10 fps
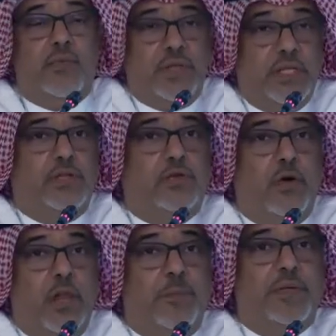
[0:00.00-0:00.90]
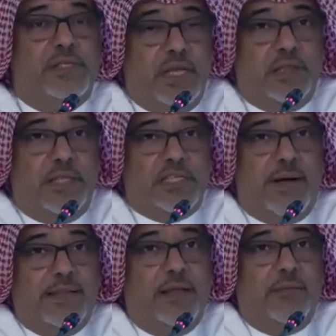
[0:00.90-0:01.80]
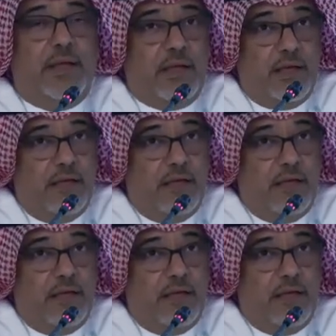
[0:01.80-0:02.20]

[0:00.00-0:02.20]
ready to help us in this pandemic